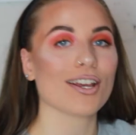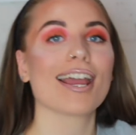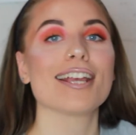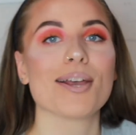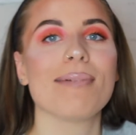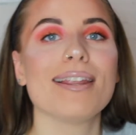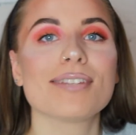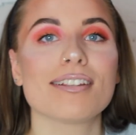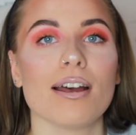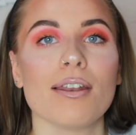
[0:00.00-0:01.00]
Okay, so my
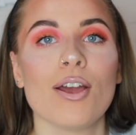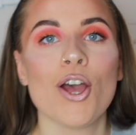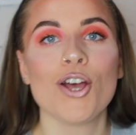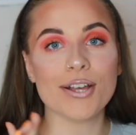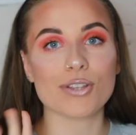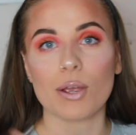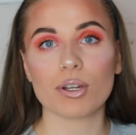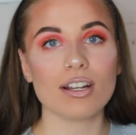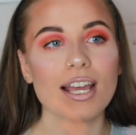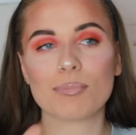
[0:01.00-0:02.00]
lips are done, so I'm
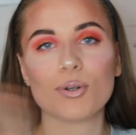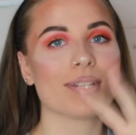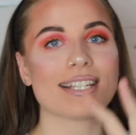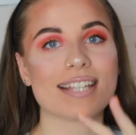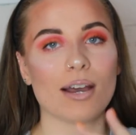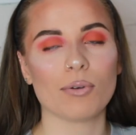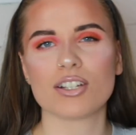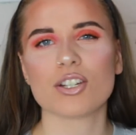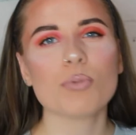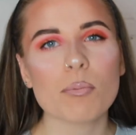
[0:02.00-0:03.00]
gonna like put all this down.
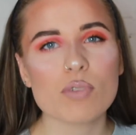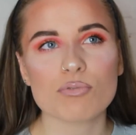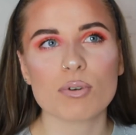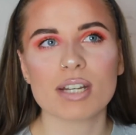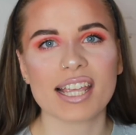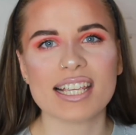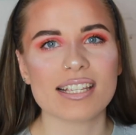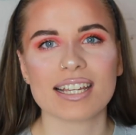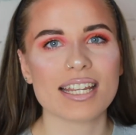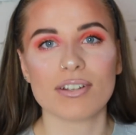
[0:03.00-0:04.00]
I don't know why I'm whispering, like he
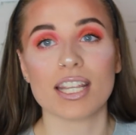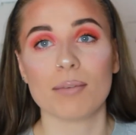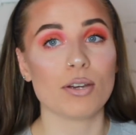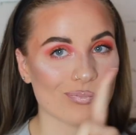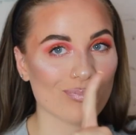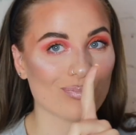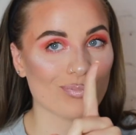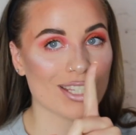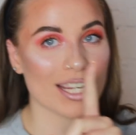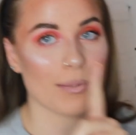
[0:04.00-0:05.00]
can even hear me.
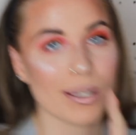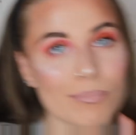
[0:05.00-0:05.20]
See you in a